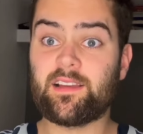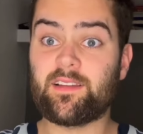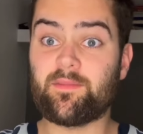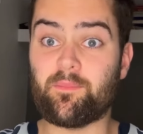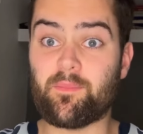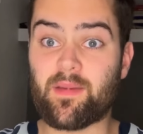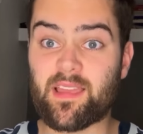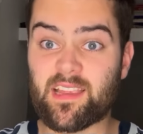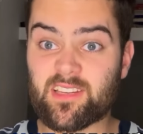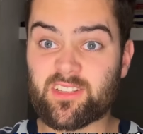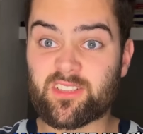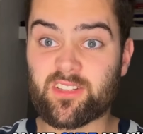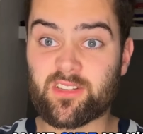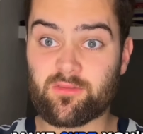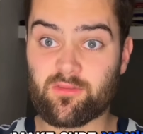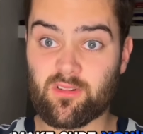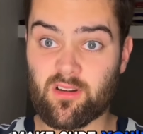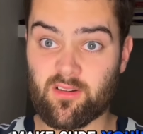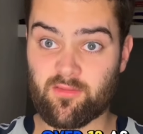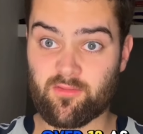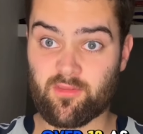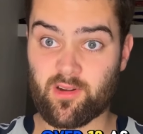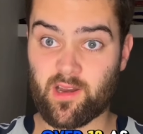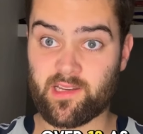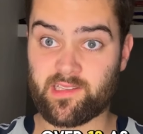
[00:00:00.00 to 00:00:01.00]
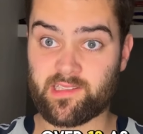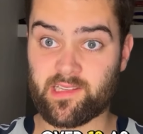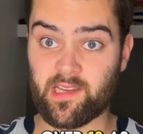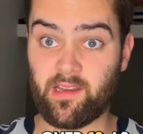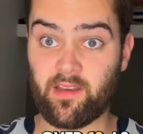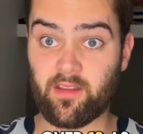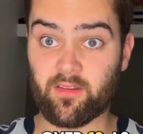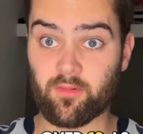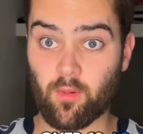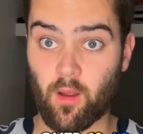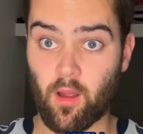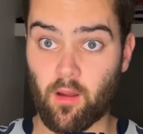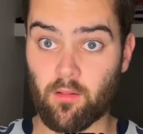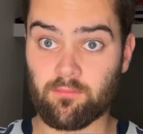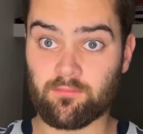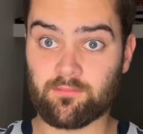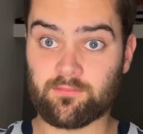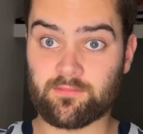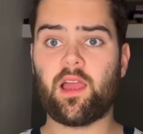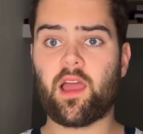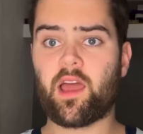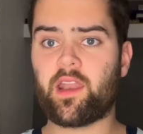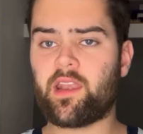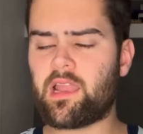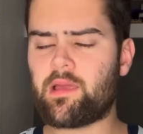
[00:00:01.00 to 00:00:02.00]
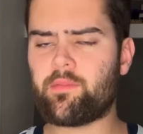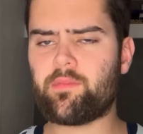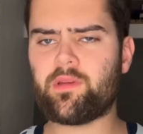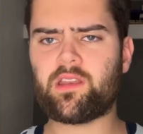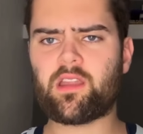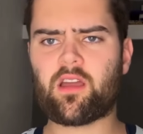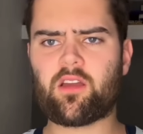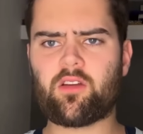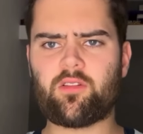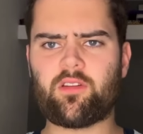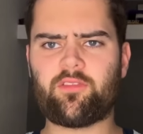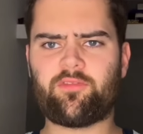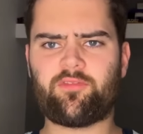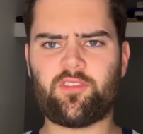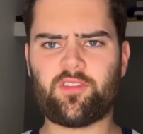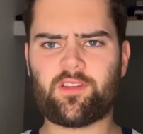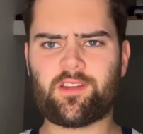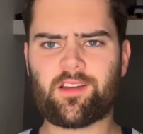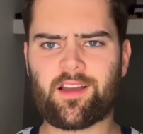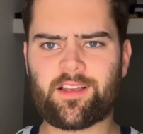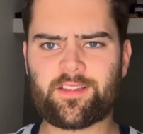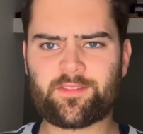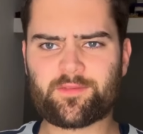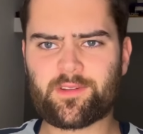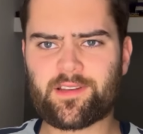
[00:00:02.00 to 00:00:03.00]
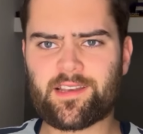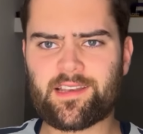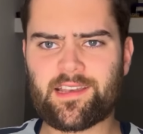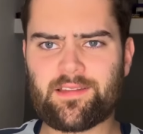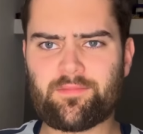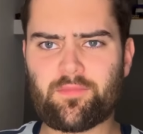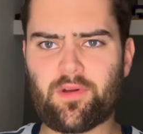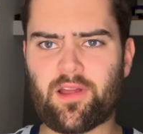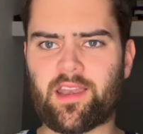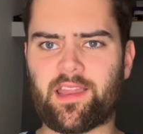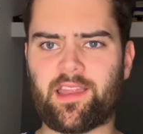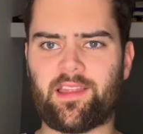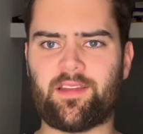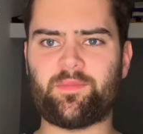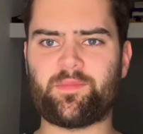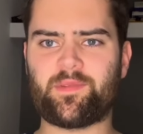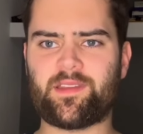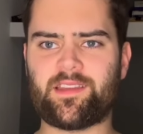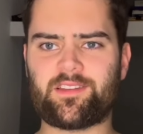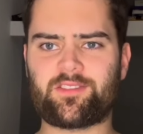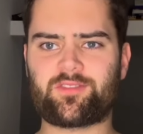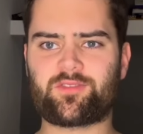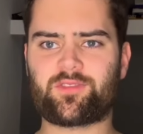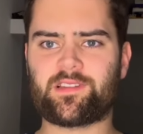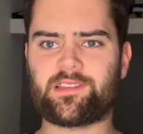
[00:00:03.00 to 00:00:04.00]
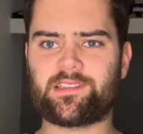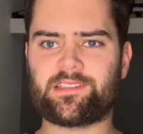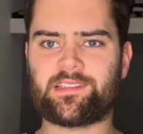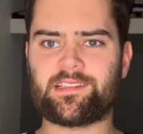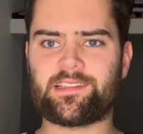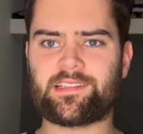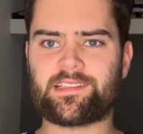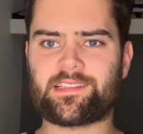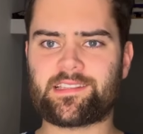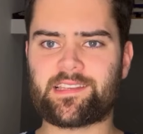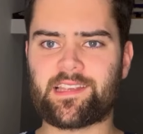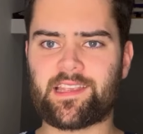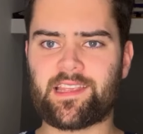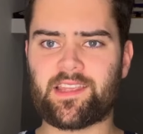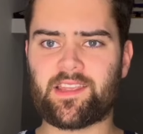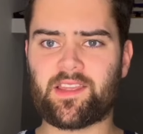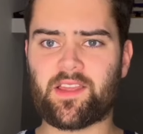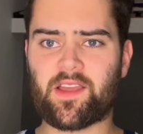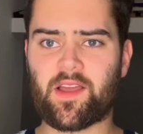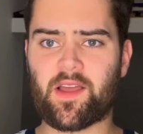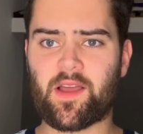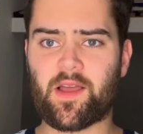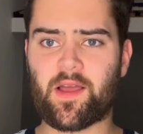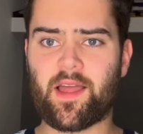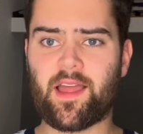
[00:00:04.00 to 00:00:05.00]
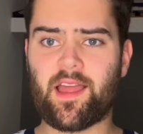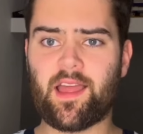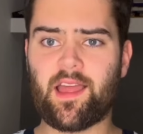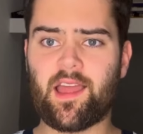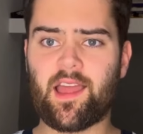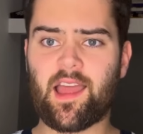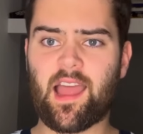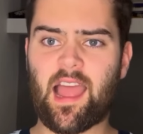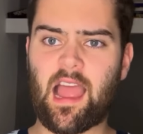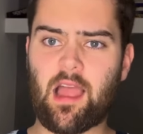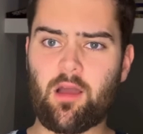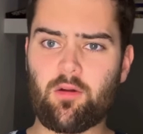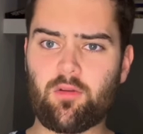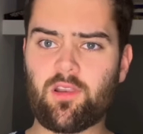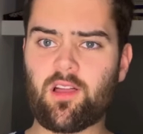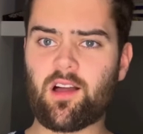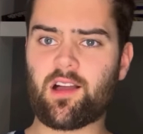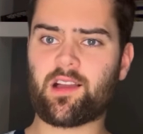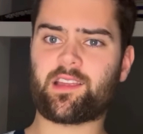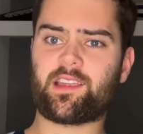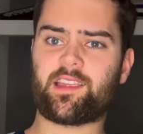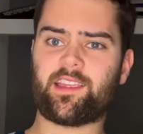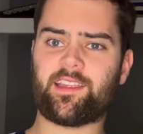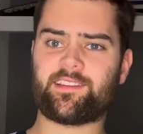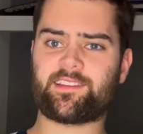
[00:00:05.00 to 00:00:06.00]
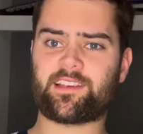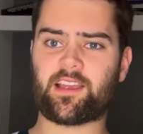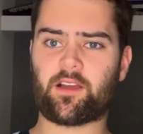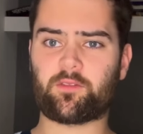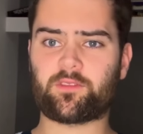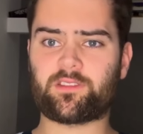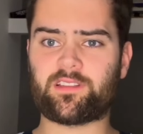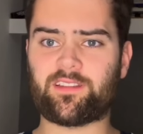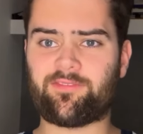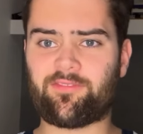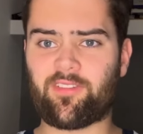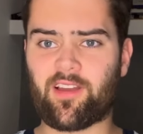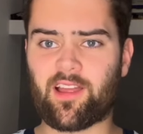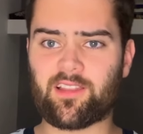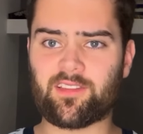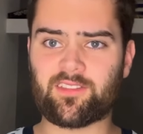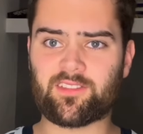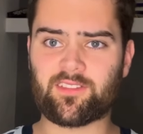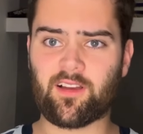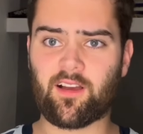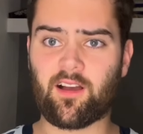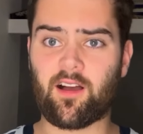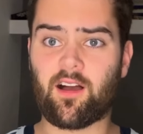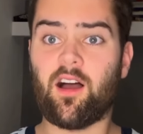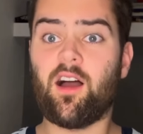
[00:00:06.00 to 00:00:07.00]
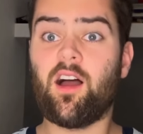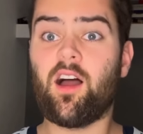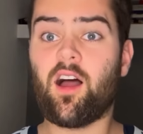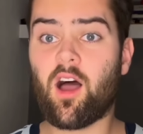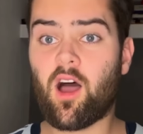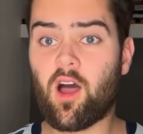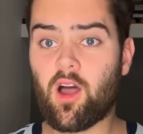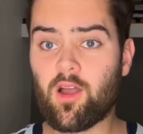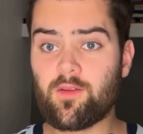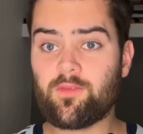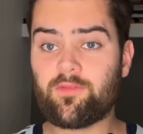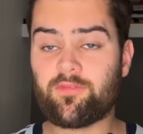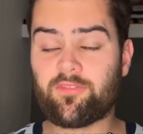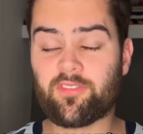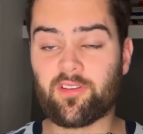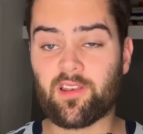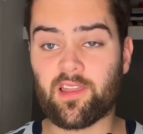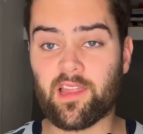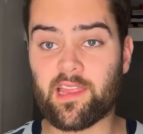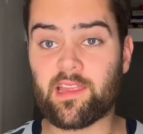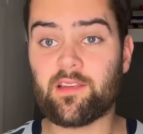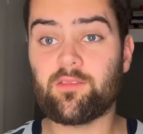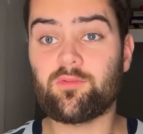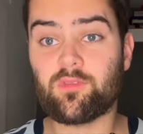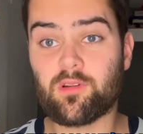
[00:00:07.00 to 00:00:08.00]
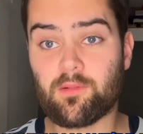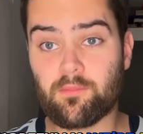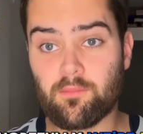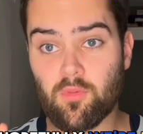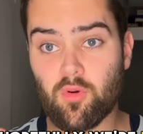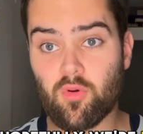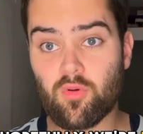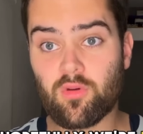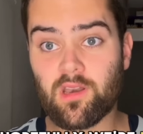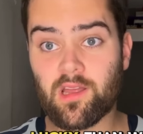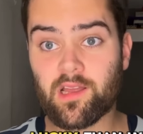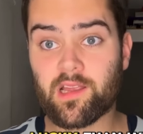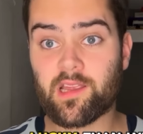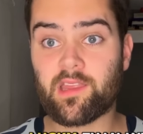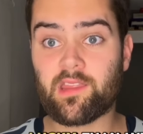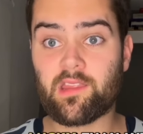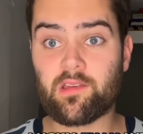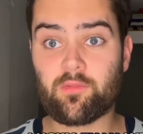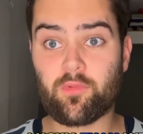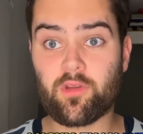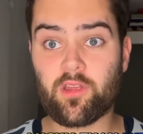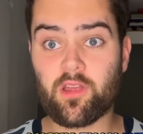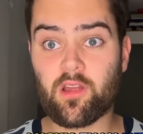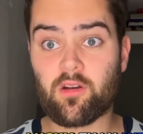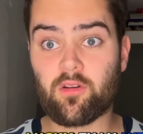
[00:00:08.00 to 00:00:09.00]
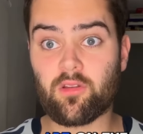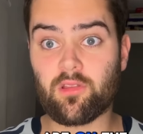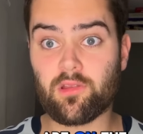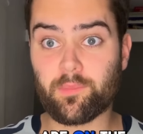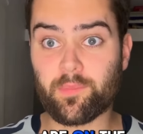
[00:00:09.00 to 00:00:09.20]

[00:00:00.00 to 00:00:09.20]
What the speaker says: make sure you're over 18 as well. And let me know if you guys win any money. It'll be interesting to see how lucky Chelsea fans are. Hopefully, we're more lucky than we are on the